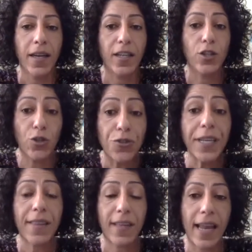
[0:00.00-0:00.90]

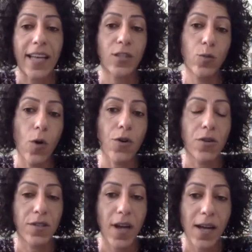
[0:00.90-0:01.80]
During the last war
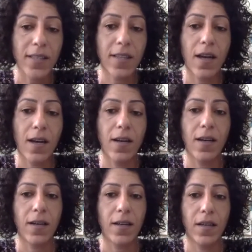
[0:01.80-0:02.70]
on
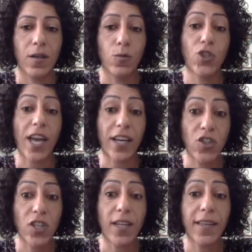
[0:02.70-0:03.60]
Gaza, which
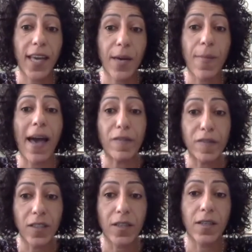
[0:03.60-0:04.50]
actually came
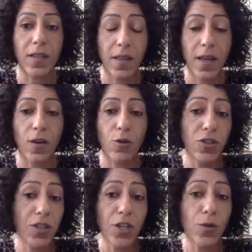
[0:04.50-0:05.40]
after the
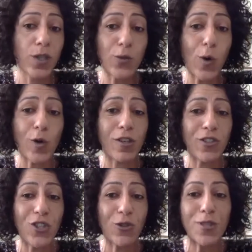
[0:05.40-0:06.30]
continuous war
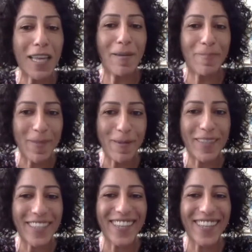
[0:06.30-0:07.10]
on Jerusalem. I mean,